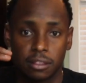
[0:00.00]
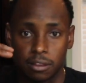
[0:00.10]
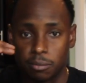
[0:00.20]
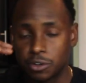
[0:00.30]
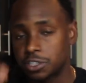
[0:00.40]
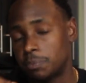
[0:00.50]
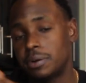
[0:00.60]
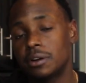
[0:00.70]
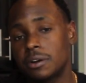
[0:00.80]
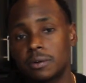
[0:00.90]
the most
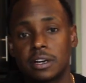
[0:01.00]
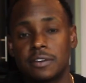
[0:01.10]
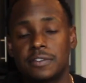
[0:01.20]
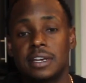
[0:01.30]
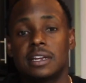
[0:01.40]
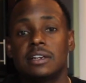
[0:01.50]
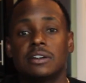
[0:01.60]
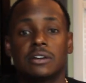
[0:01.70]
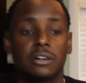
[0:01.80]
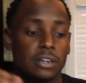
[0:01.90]
superior way of getting
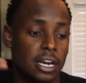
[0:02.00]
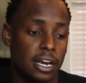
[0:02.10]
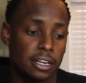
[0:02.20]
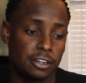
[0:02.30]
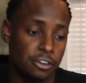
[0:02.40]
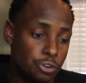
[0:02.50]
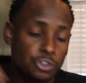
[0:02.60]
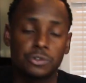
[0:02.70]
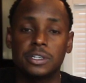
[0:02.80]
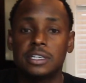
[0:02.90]
your
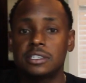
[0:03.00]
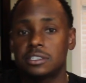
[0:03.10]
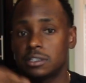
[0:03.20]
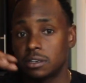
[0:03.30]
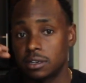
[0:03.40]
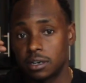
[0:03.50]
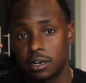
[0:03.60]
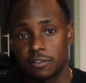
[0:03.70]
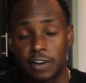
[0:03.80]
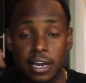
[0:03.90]
nutrients,
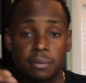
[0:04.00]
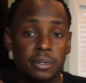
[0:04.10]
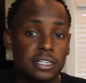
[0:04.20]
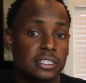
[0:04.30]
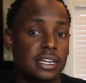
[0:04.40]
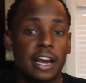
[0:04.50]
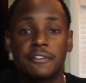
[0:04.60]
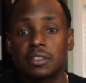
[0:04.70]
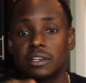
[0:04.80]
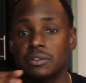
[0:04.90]
your vitamins,
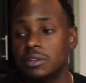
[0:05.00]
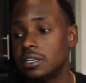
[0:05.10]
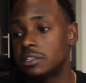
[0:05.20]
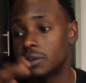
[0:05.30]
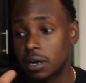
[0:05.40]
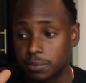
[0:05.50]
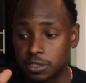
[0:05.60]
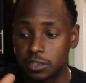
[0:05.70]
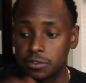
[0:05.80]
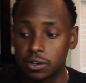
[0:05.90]
everything you need to help
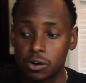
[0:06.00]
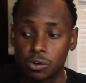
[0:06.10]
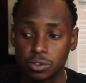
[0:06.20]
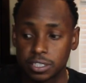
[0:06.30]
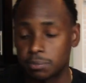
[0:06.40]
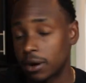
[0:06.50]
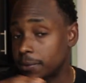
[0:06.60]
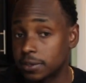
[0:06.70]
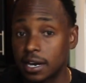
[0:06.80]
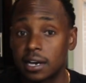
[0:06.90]
achieve your goals.
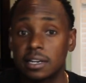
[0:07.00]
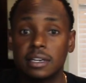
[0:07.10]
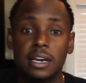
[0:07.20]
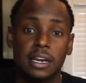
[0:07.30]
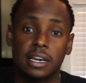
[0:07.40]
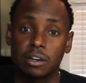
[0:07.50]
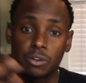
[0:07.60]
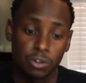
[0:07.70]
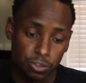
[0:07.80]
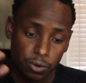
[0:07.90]
Proper dieting and of
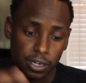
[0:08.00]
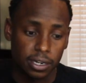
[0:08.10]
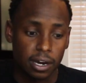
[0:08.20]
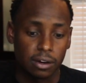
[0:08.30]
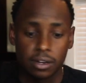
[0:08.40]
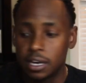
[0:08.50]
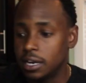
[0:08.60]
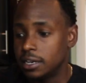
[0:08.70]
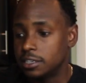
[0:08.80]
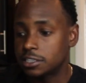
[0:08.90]
course working out.
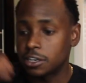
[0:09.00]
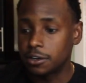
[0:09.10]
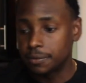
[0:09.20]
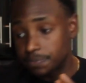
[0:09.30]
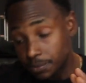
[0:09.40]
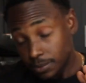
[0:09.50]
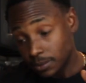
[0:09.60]
So